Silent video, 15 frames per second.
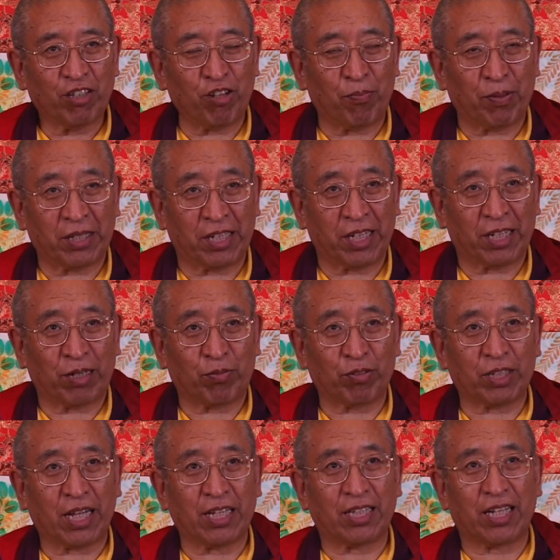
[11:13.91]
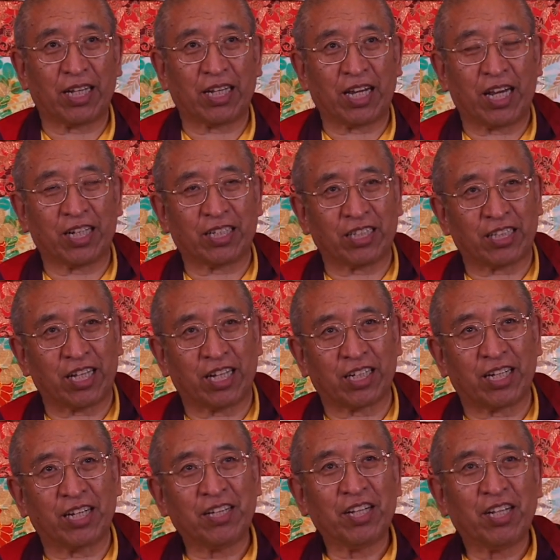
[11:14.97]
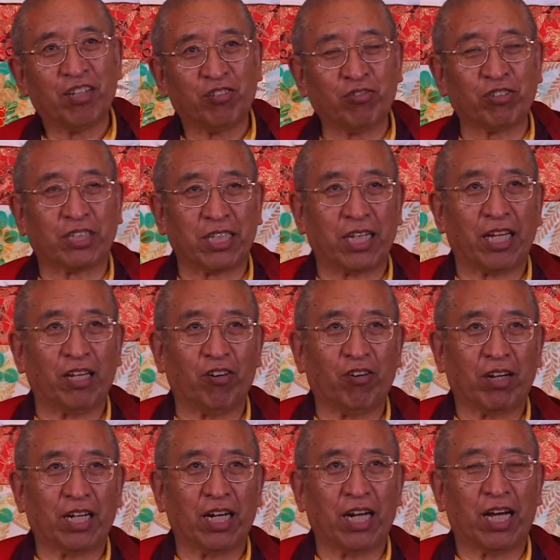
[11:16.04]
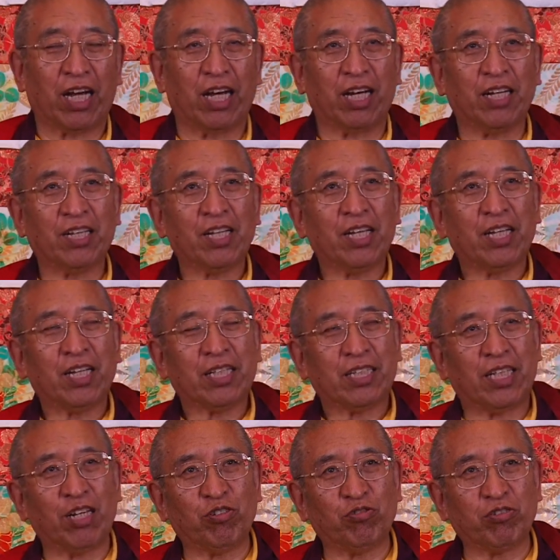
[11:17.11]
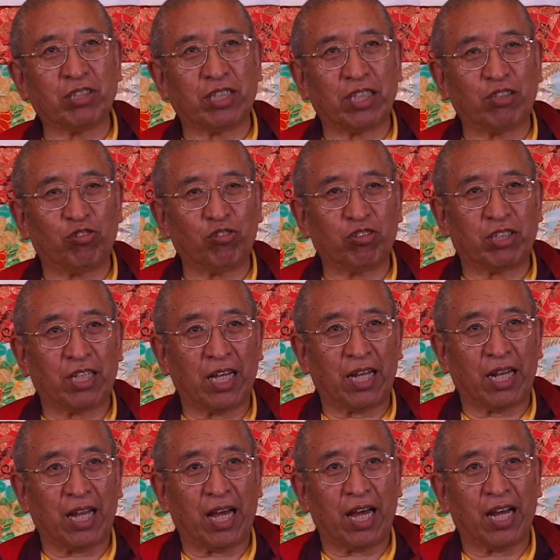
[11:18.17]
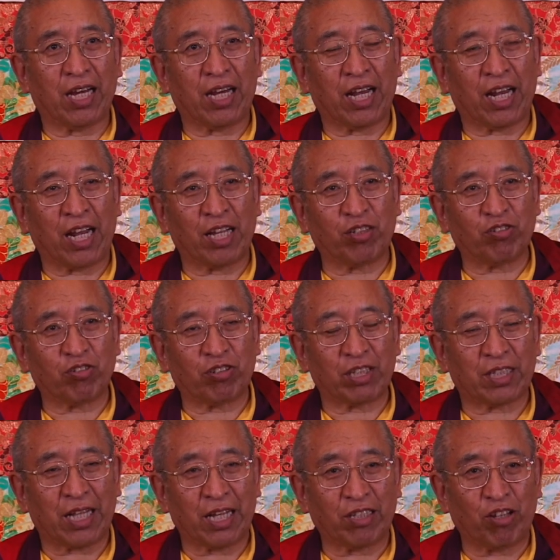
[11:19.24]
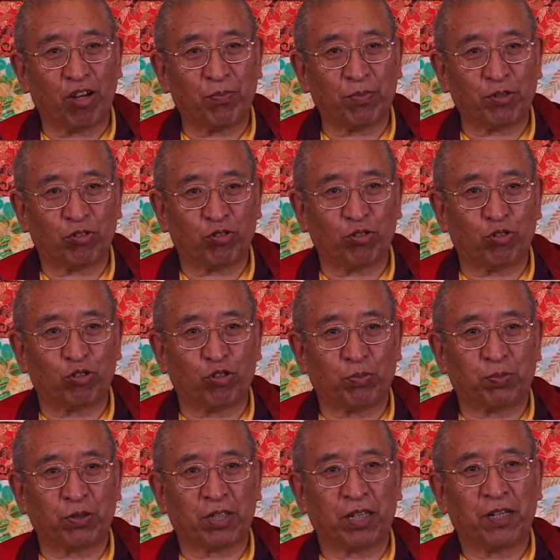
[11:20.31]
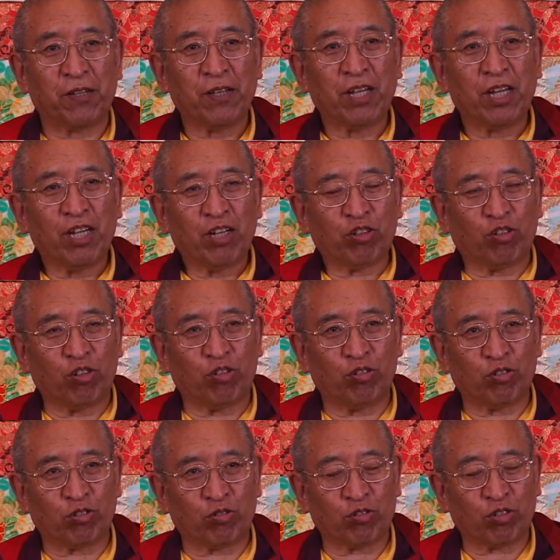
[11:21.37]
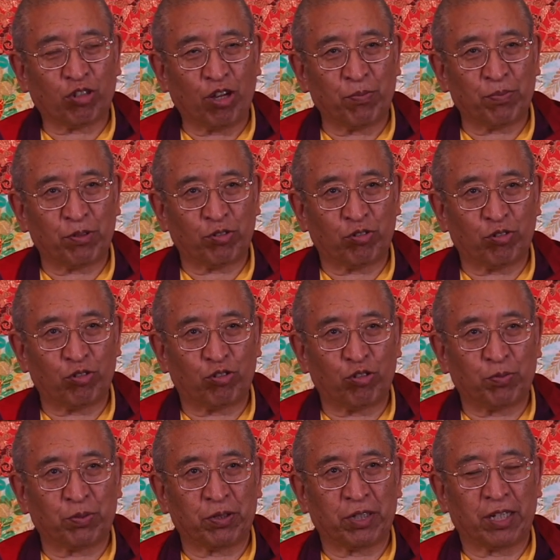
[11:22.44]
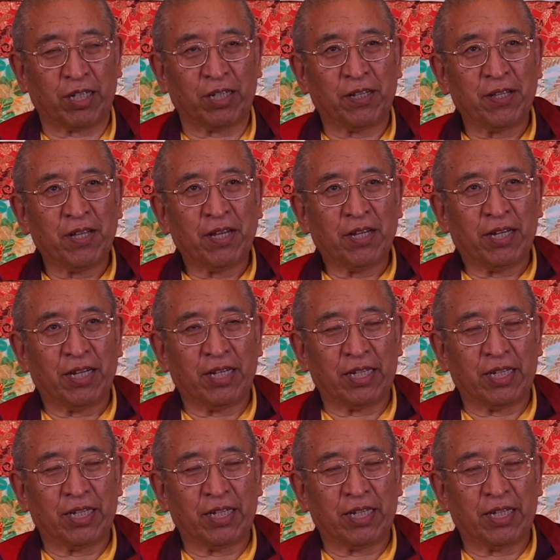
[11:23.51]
or you could have an impure causal motivation and an impure immediate motivation. Ideally, for the best and purest practice of Dharma,